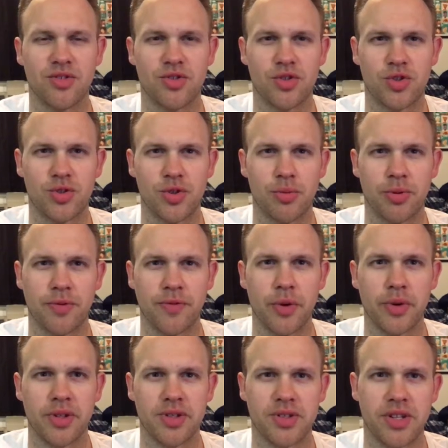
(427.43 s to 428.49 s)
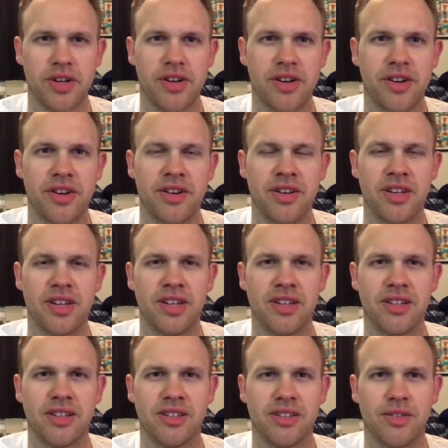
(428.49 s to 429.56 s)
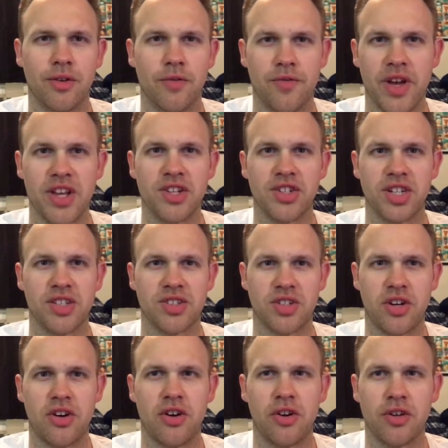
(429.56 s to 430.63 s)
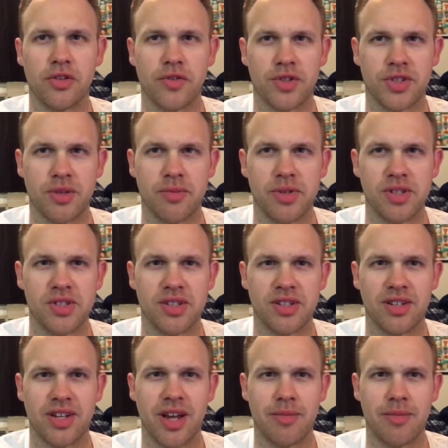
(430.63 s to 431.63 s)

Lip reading: super focused on revenge against Kong for some reason.